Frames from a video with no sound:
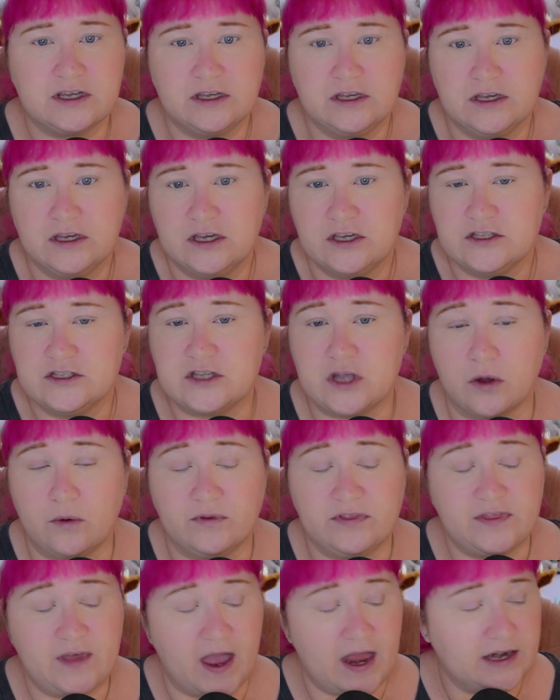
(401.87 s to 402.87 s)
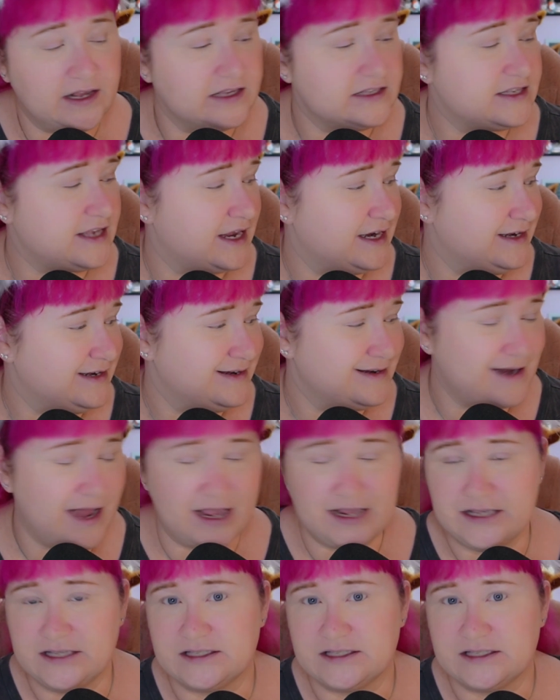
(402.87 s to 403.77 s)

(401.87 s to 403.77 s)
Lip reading: So that is a nice